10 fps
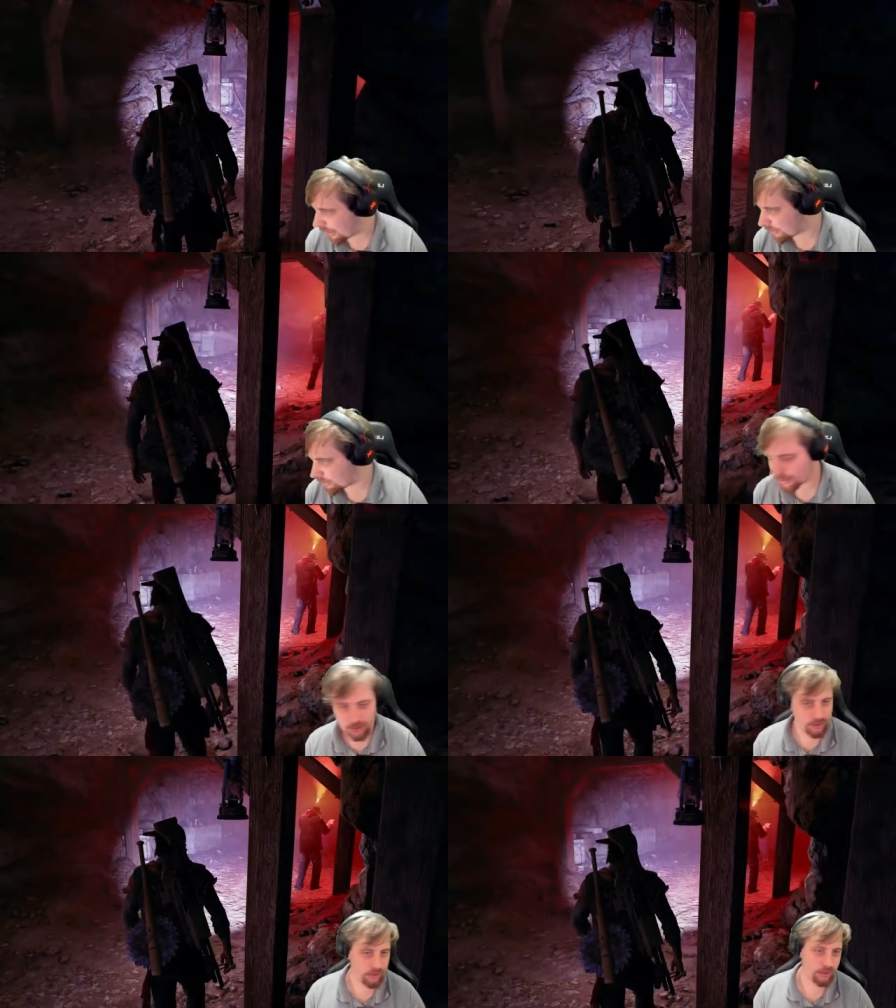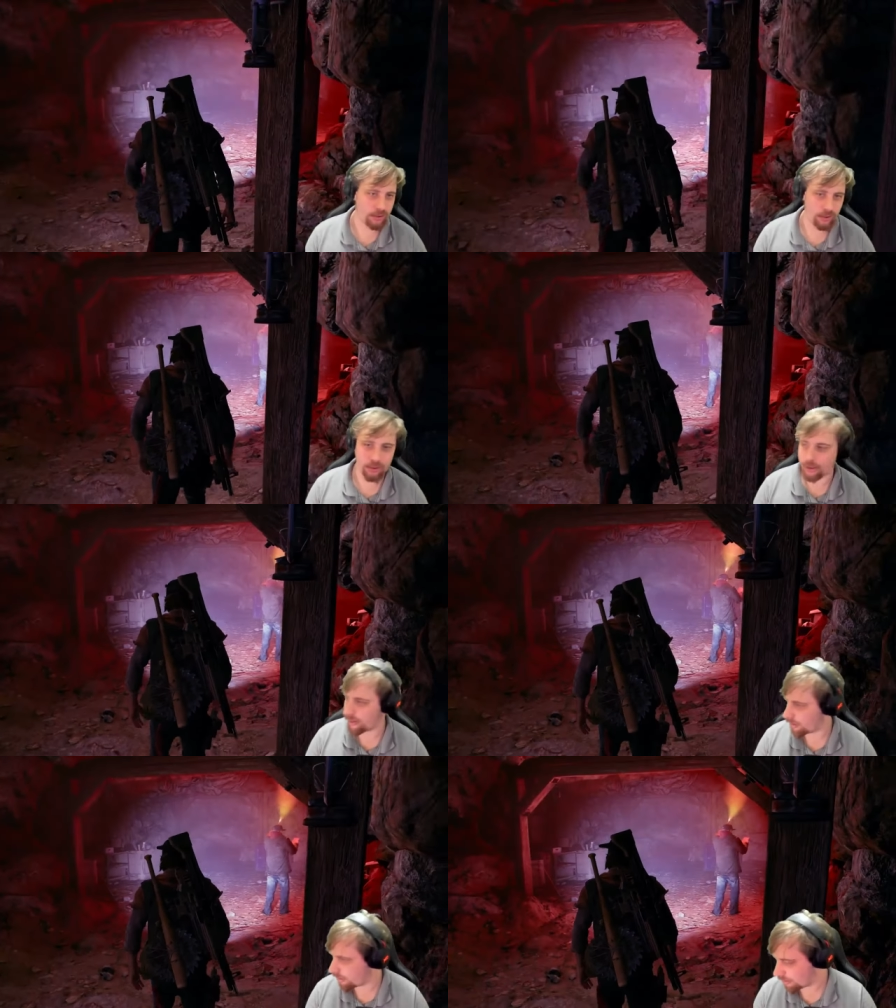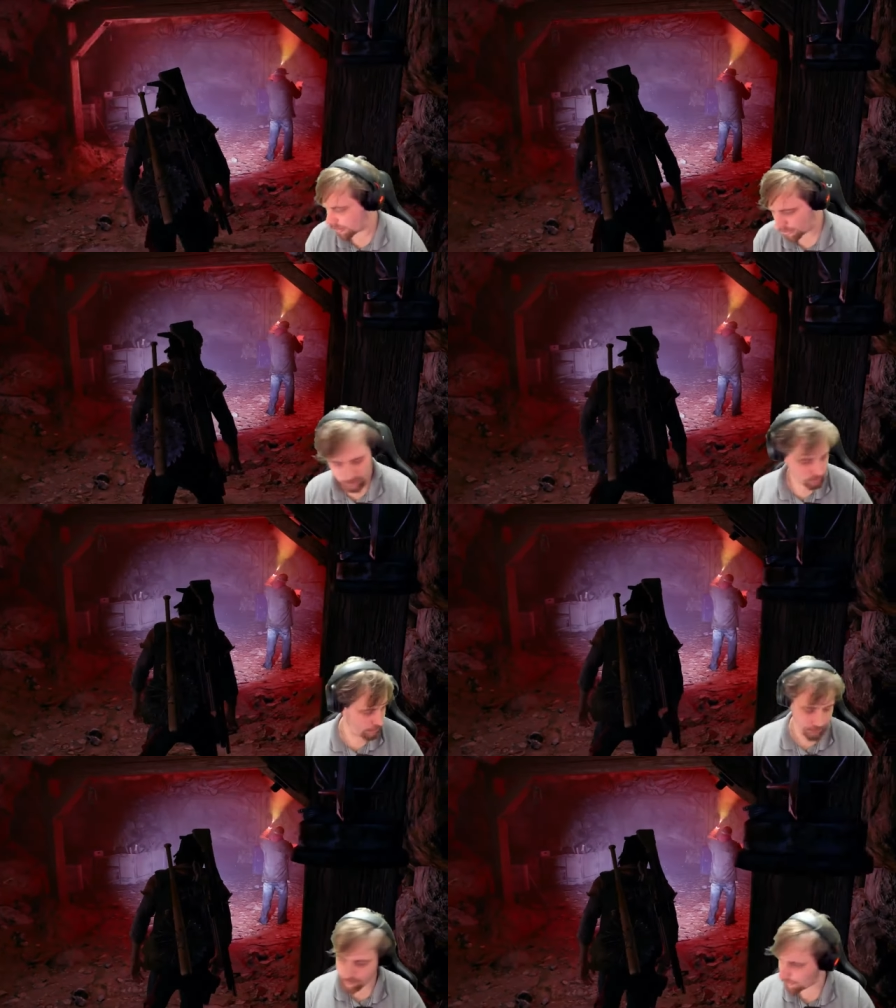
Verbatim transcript: Riles. Lurking. Did